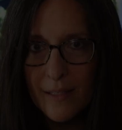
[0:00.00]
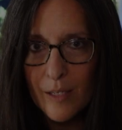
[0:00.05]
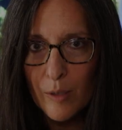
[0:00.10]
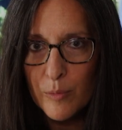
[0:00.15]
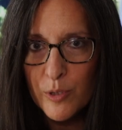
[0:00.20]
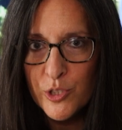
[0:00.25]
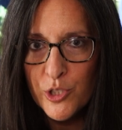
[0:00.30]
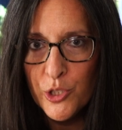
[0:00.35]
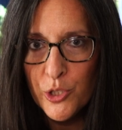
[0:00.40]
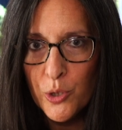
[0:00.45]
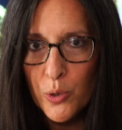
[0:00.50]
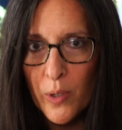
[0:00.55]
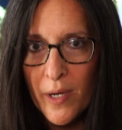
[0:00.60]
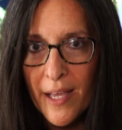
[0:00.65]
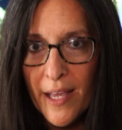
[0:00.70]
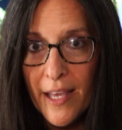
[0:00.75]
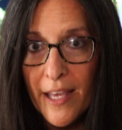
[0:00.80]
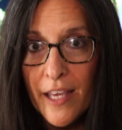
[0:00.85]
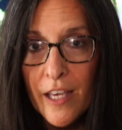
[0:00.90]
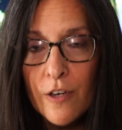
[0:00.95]
Number 2,
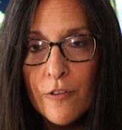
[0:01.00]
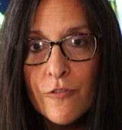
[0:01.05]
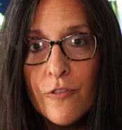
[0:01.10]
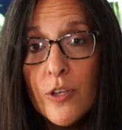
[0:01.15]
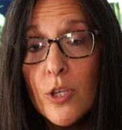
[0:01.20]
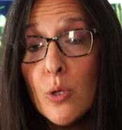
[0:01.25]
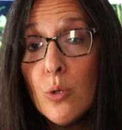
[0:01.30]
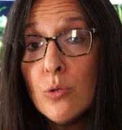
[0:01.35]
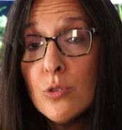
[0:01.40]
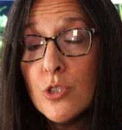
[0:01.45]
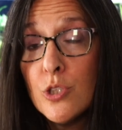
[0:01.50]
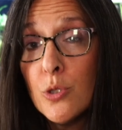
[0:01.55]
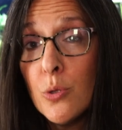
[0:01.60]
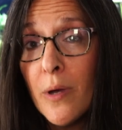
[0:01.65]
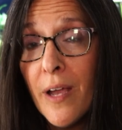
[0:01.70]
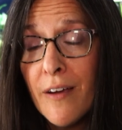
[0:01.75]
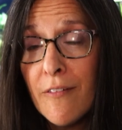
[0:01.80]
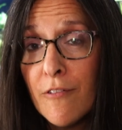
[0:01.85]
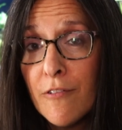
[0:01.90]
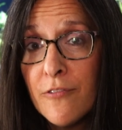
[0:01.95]
if you do
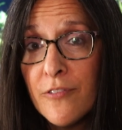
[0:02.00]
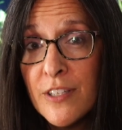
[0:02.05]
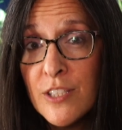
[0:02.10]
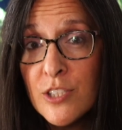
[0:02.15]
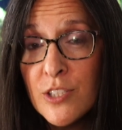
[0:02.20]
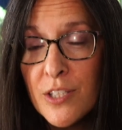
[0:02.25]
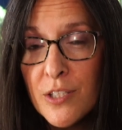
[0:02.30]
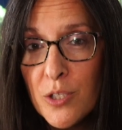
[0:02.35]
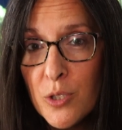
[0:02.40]
have a fish that